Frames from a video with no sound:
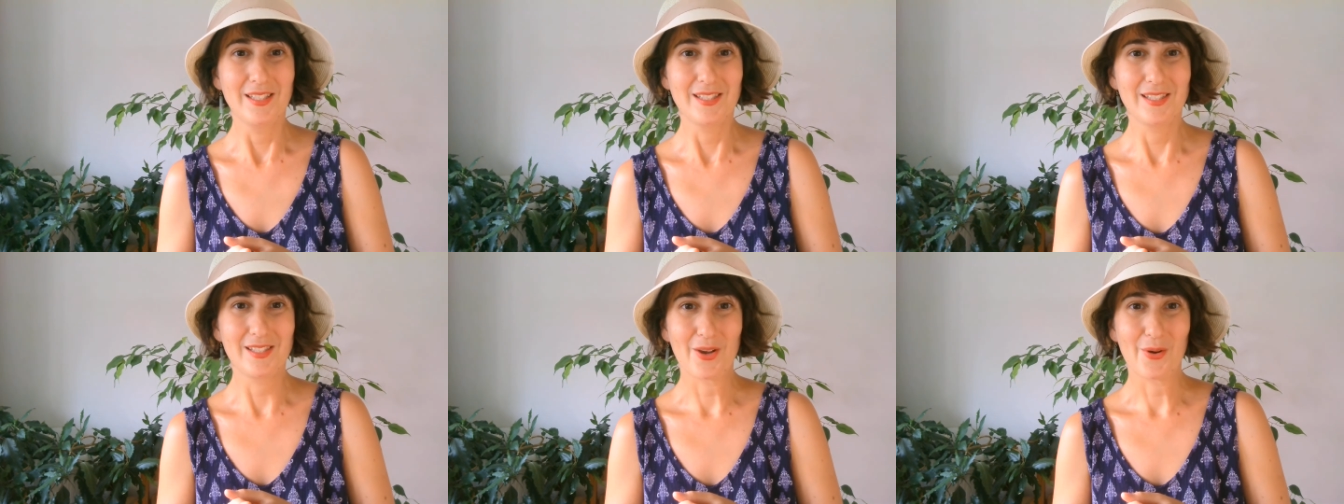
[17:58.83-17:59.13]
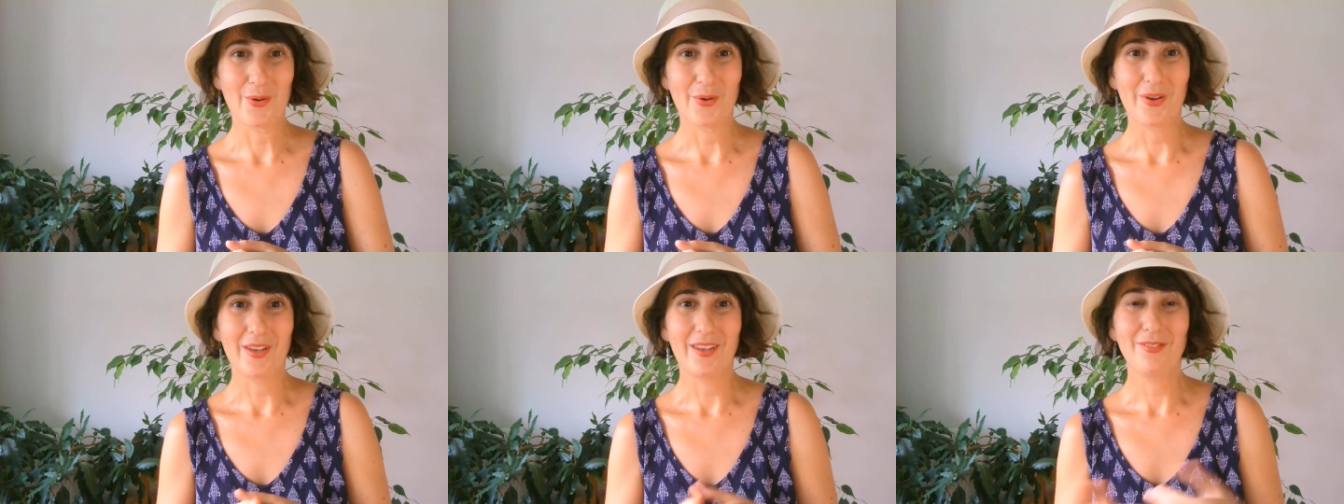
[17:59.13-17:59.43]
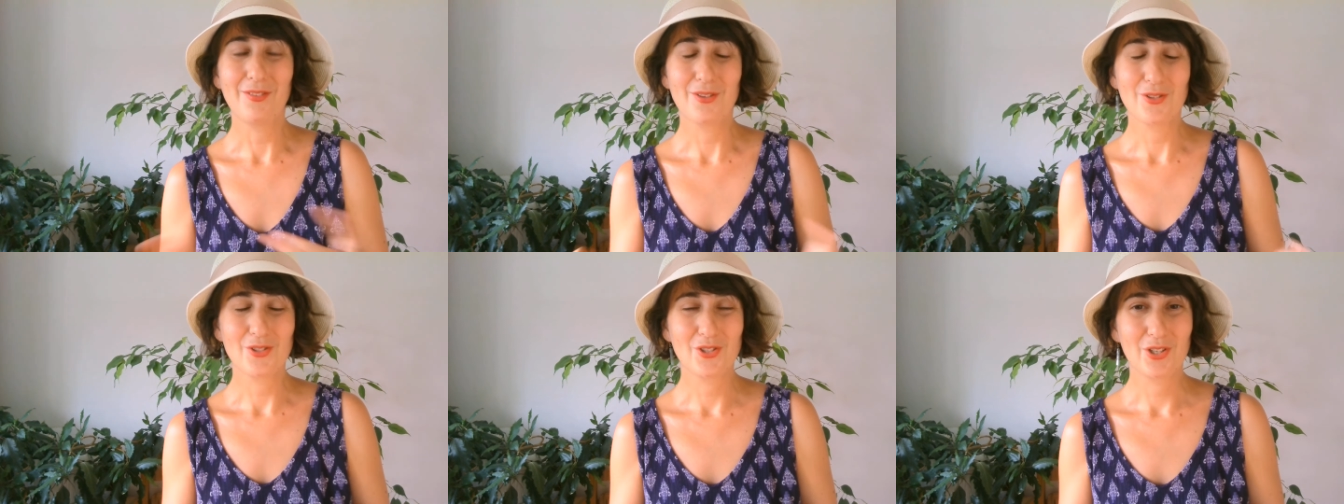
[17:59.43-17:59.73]
So
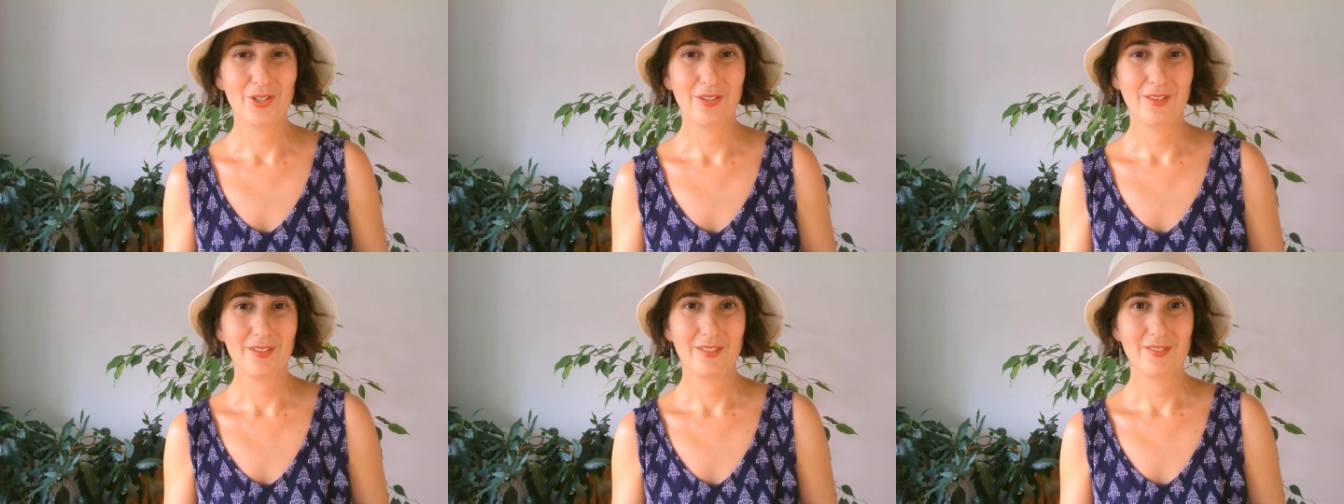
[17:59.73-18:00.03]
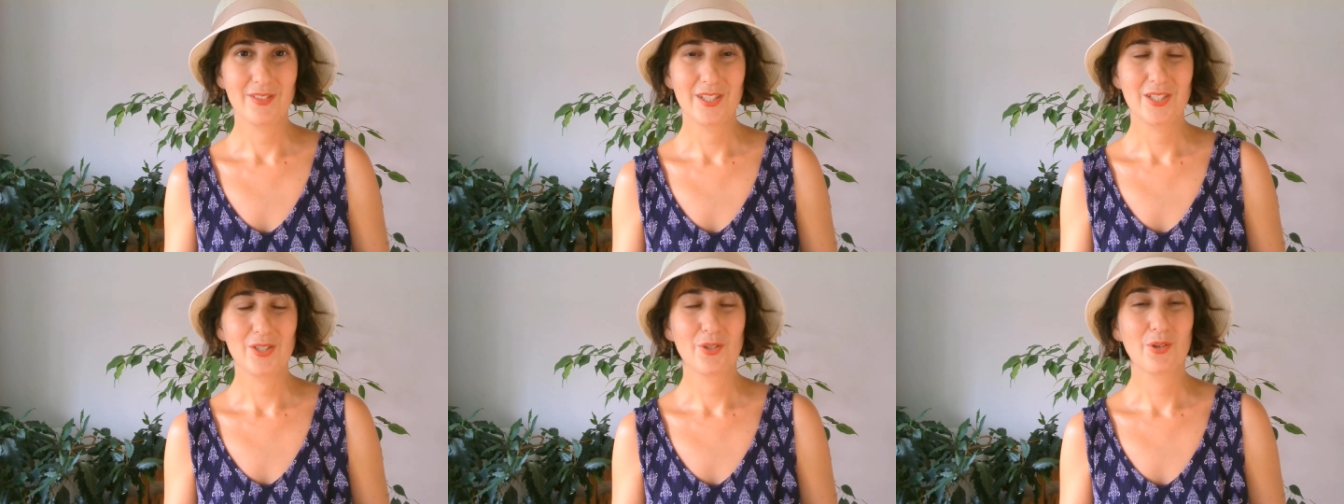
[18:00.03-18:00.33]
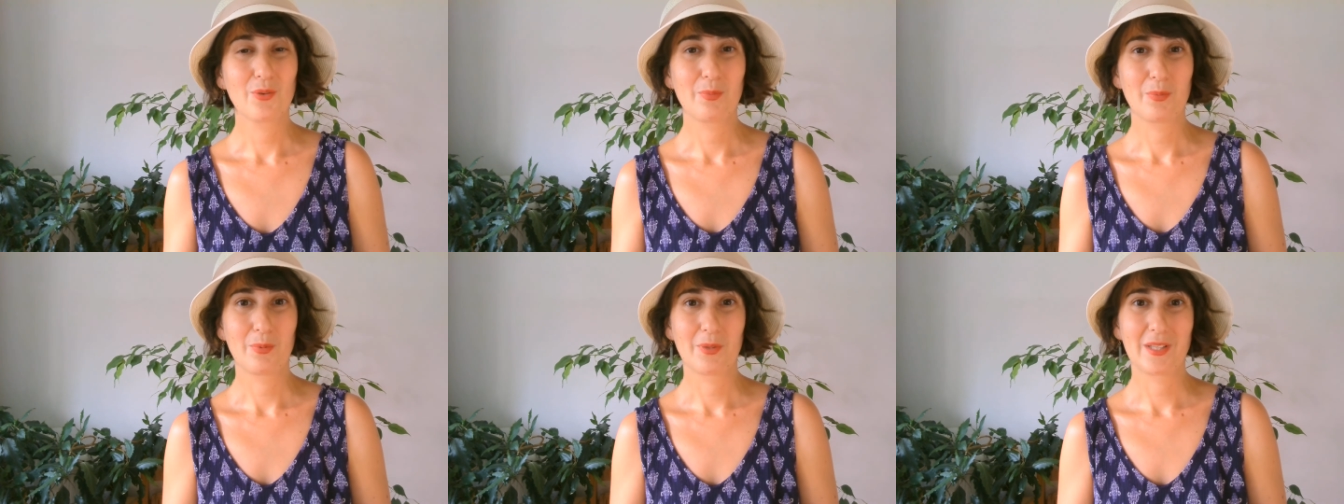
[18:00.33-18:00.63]
if you enjoyed this
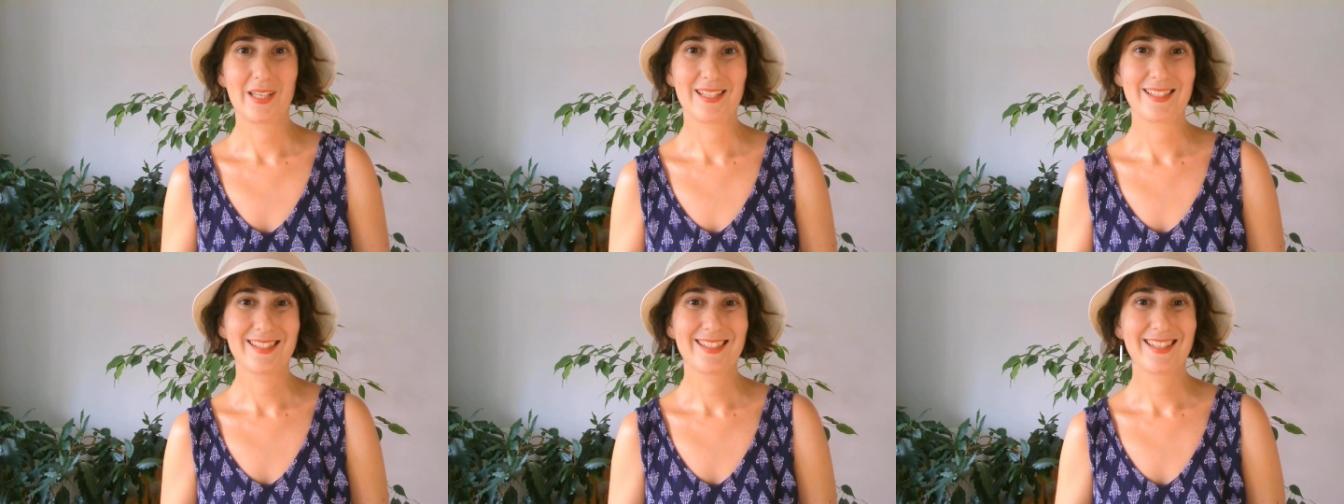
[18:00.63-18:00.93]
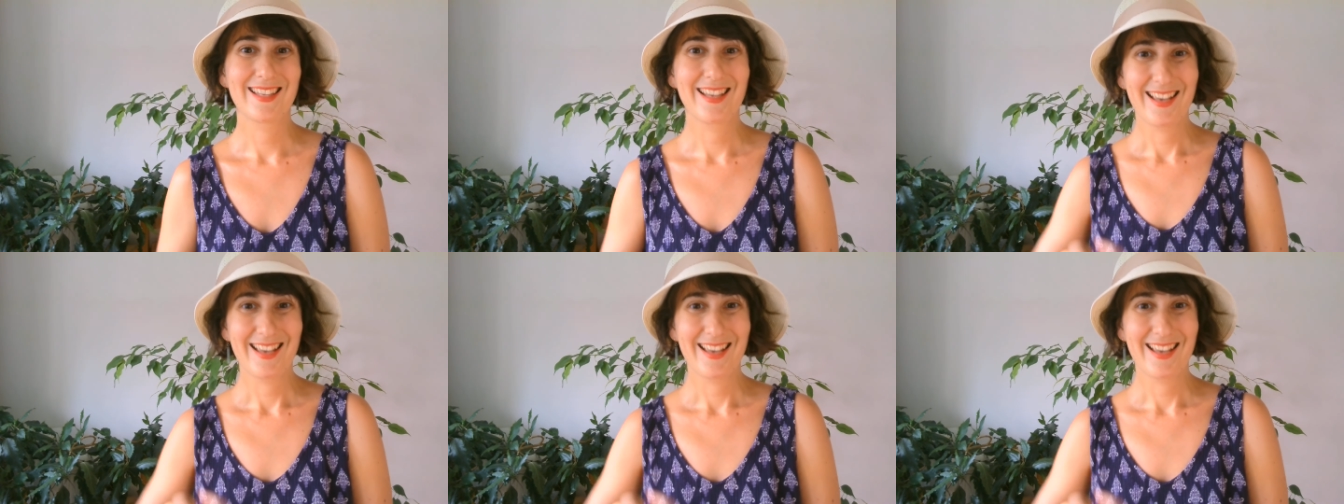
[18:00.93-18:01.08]
video, please